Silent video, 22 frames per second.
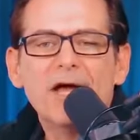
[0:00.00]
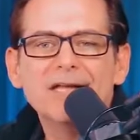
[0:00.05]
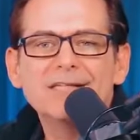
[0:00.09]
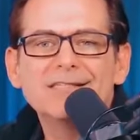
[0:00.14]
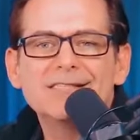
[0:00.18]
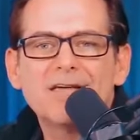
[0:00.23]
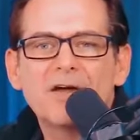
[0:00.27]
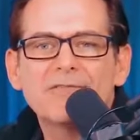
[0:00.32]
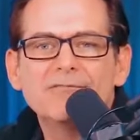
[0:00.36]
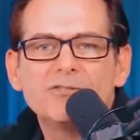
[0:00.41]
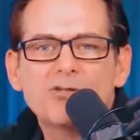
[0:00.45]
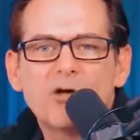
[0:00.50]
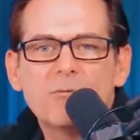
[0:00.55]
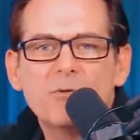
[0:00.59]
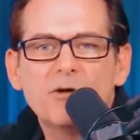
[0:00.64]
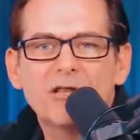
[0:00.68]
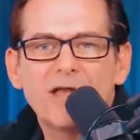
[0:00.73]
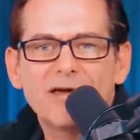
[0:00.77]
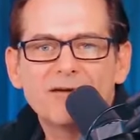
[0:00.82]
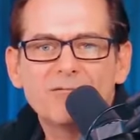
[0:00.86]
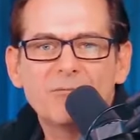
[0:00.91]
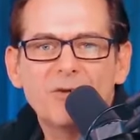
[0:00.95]
instead of
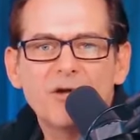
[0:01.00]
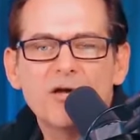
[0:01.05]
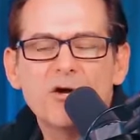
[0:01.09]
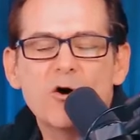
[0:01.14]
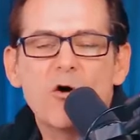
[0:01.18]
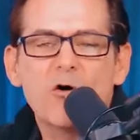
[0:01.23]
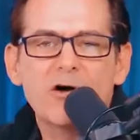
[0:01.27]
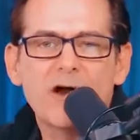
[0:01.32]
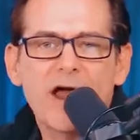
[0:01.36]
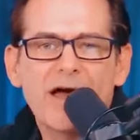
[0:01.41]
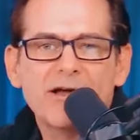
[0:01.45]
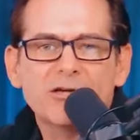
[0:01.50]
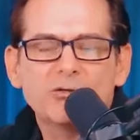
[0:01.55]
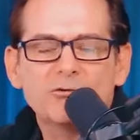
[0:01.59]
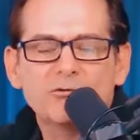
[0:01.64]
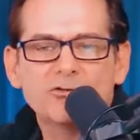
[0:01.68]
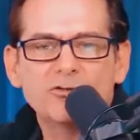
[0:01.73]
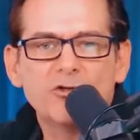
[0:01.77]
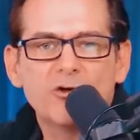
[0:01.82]
someone like me or an actual